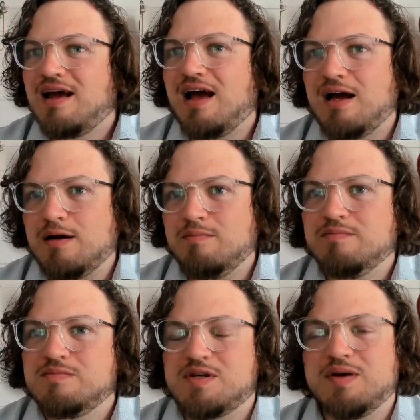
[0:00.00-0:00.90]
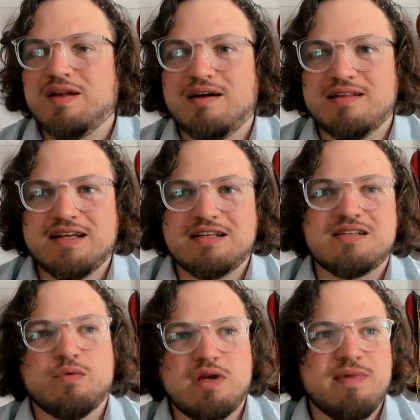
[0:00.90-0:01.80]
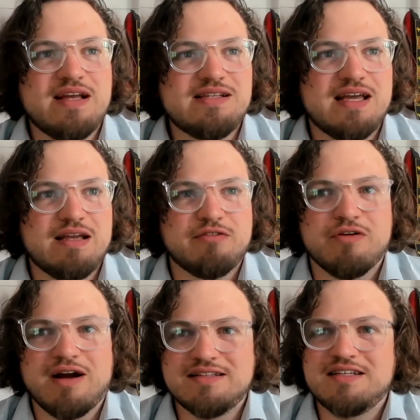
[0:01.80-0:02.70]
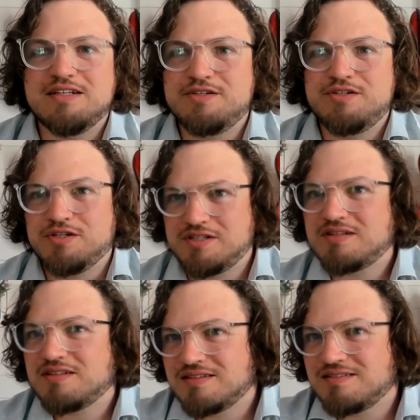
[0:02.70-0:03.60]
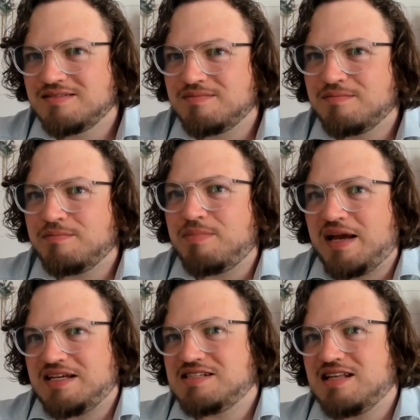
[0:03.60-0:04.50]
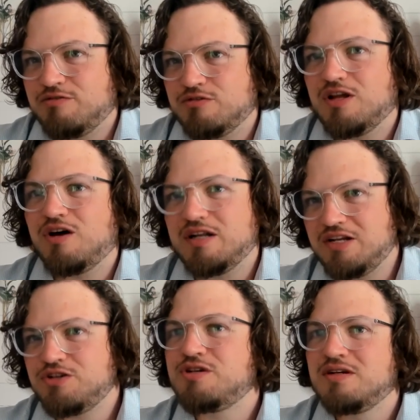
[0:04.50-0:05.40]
So a lot of things that we may take for granted as just base level knowledge